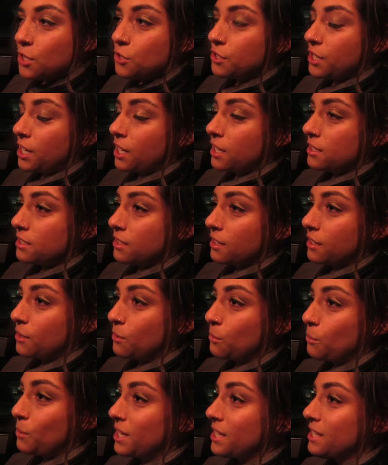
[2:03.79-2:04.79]
John's
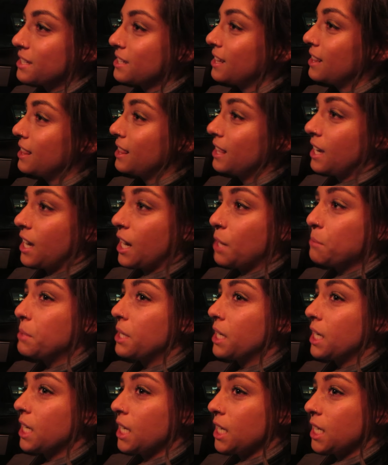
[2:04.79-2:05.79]
gonna waste a lot of
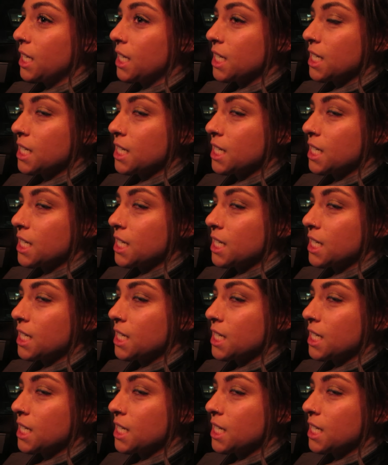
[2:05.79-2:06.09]
money.